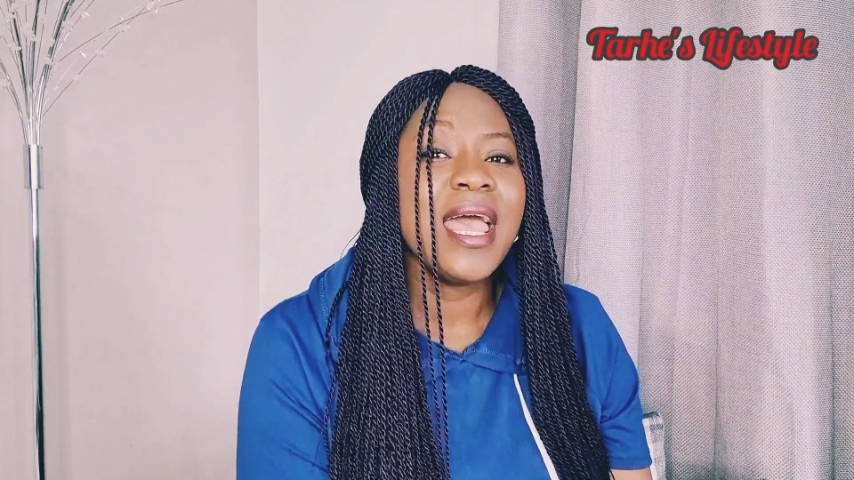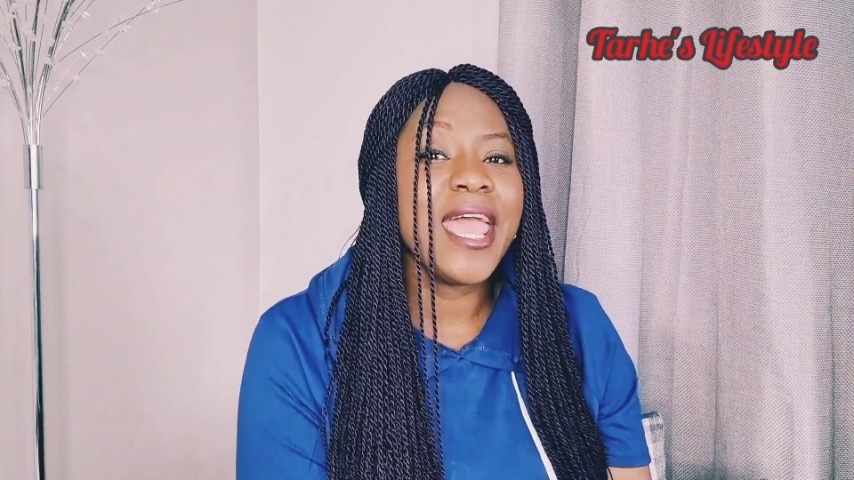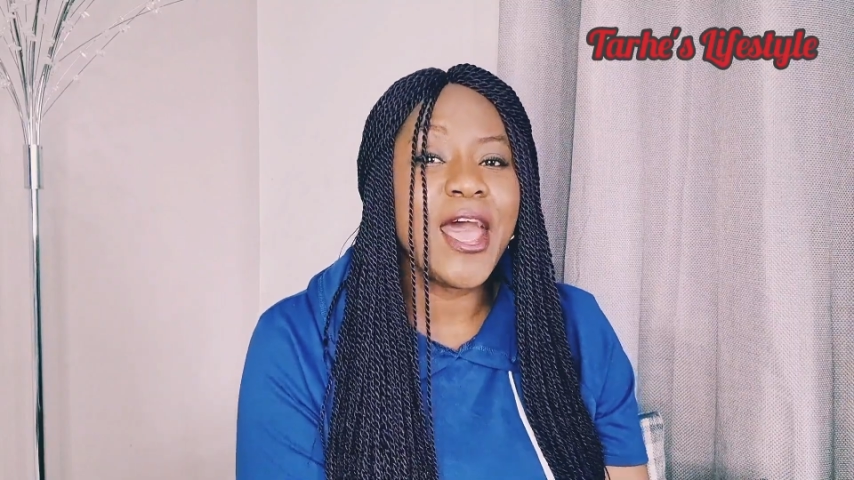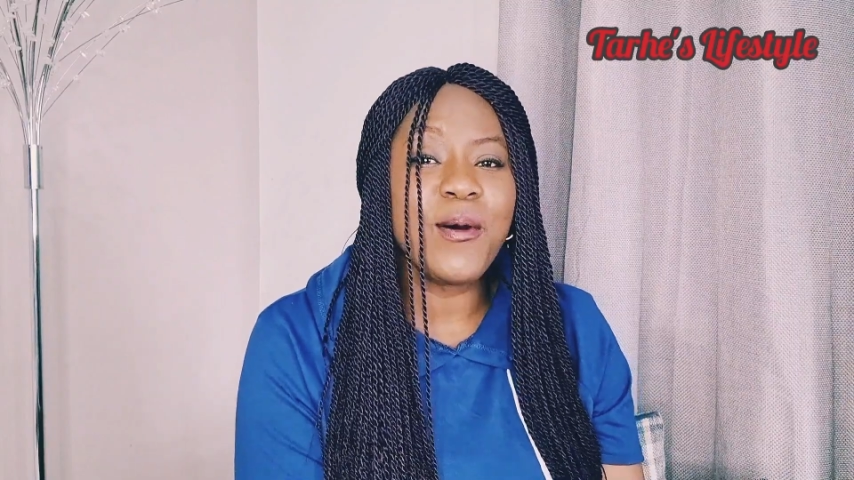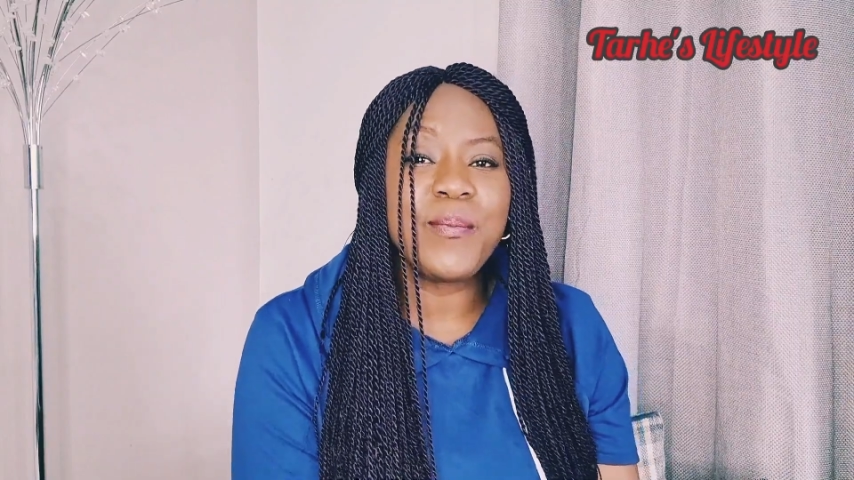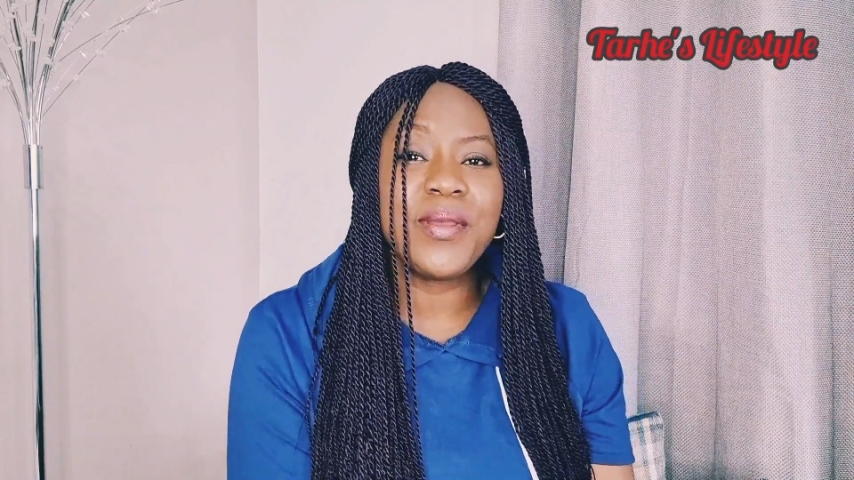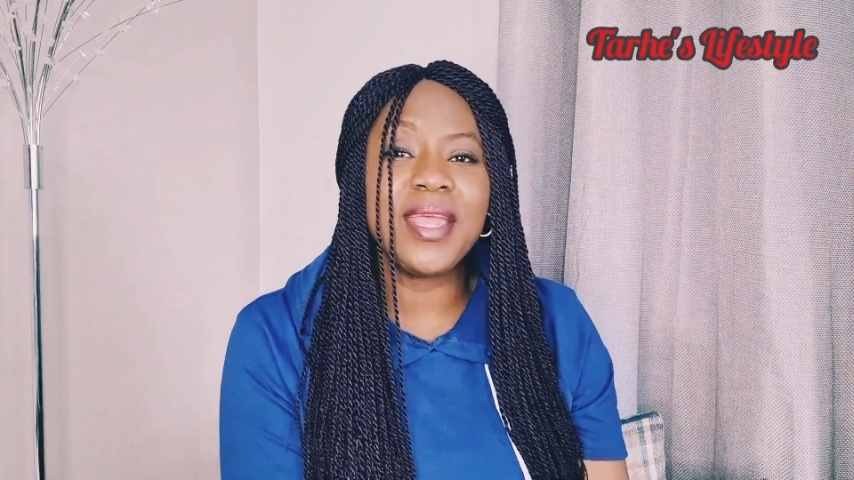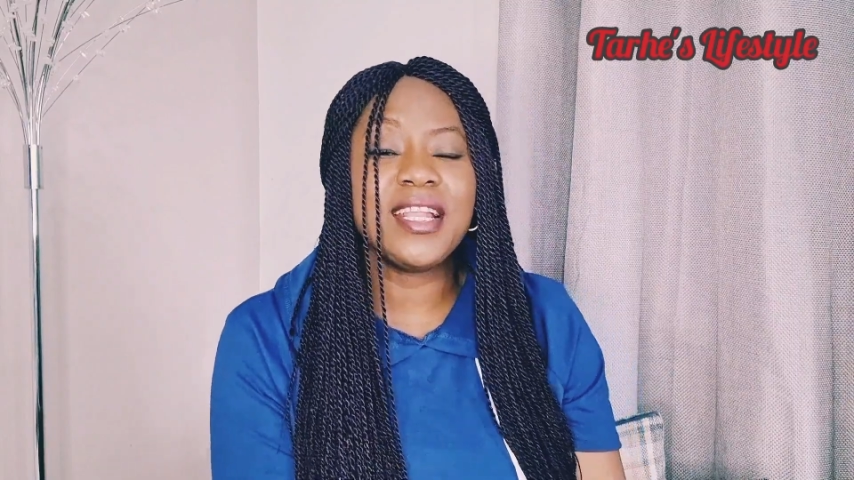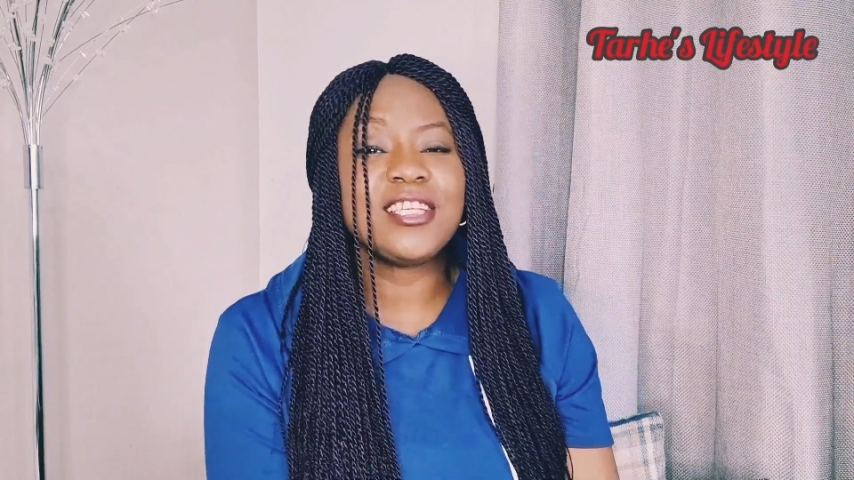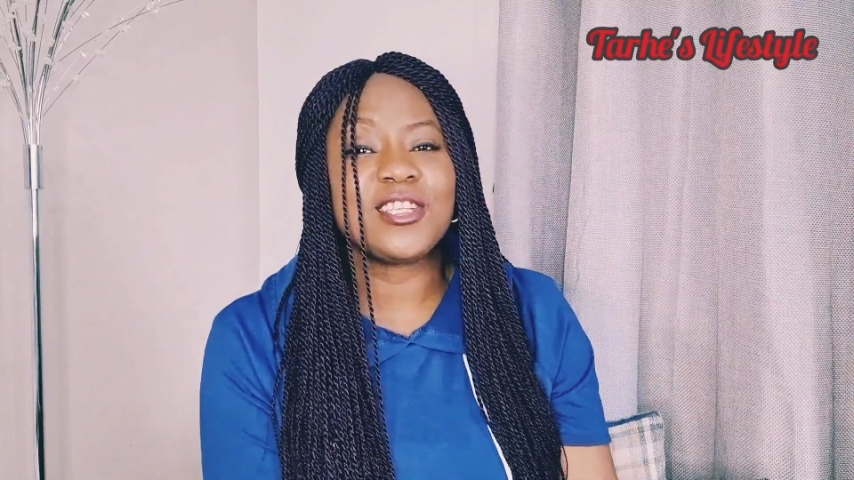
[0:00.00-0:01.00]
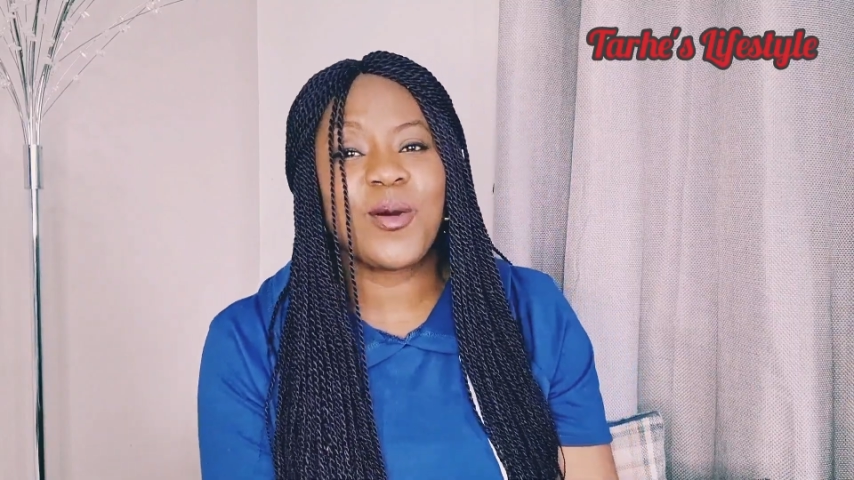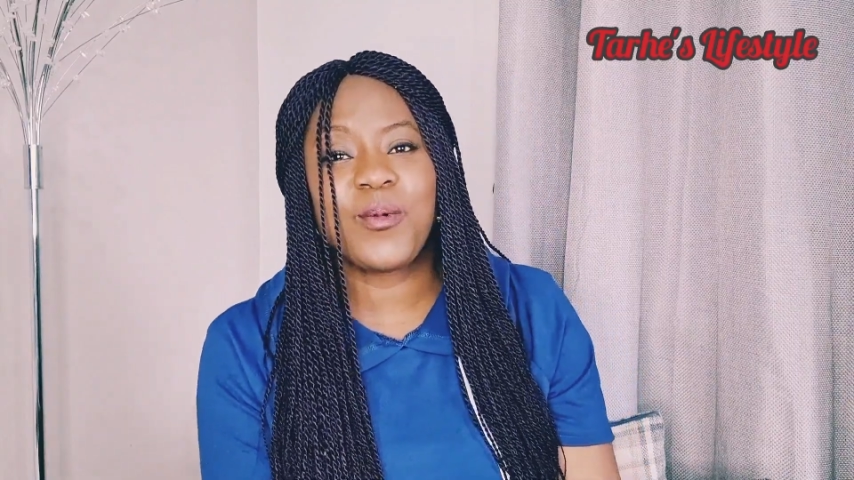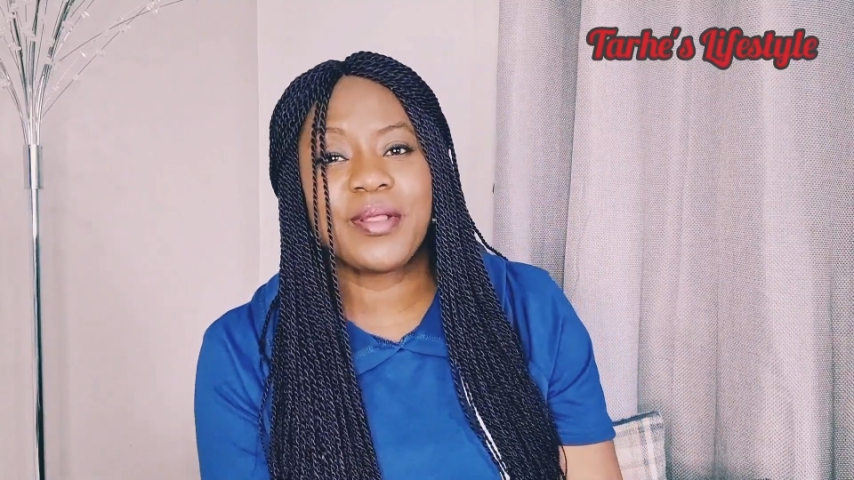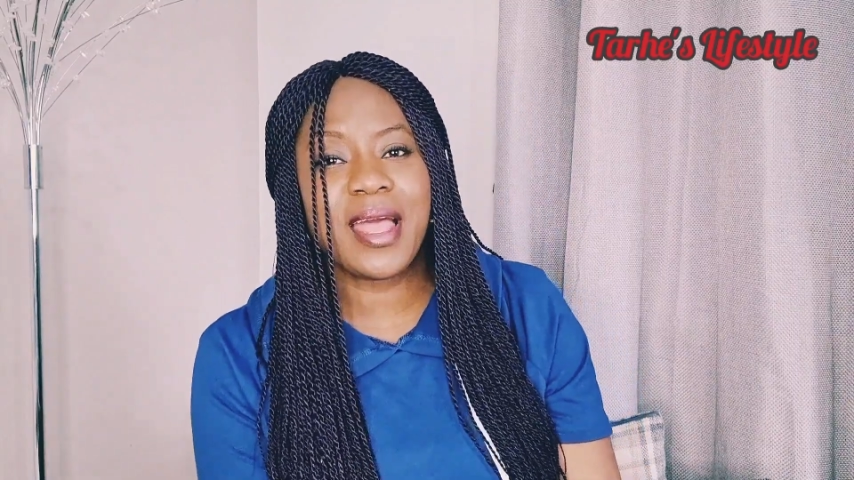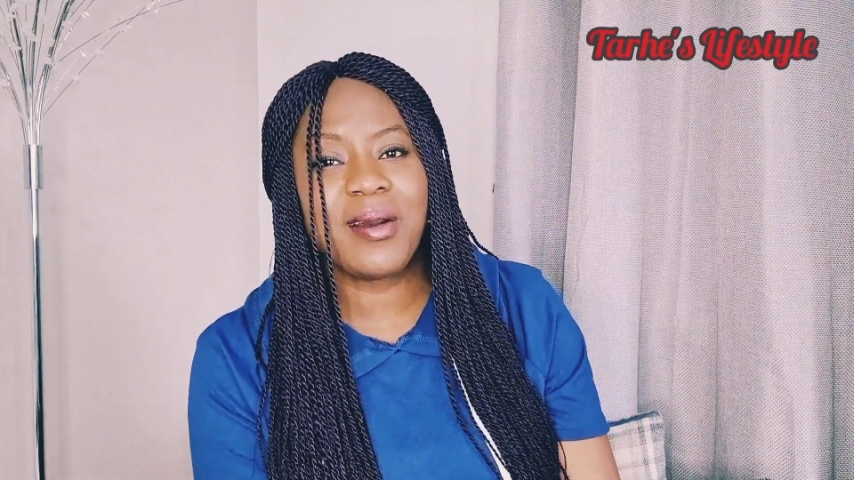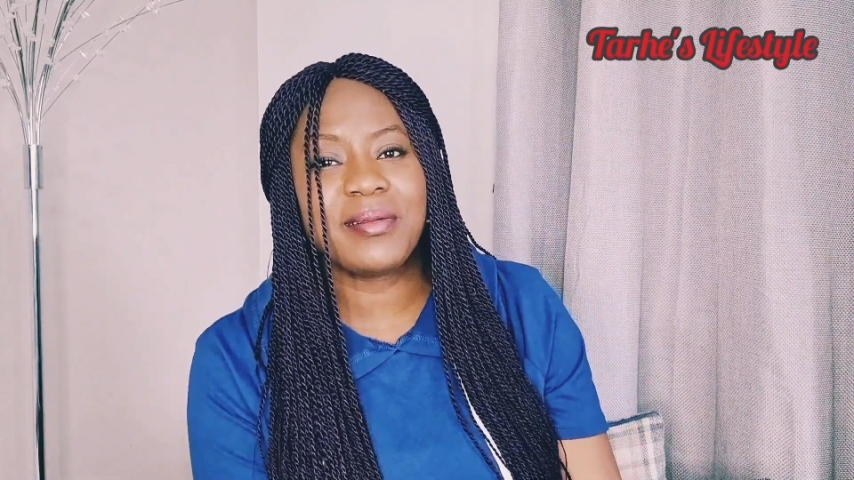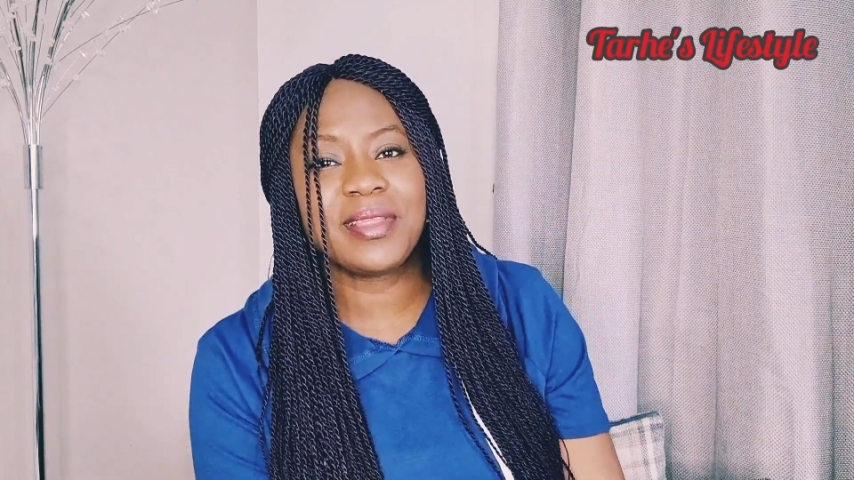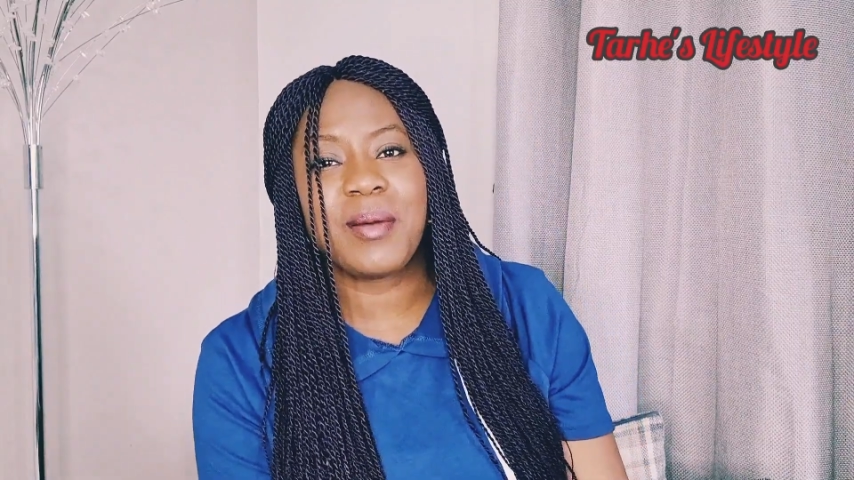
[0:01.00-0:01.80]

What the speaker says: helping someone out there.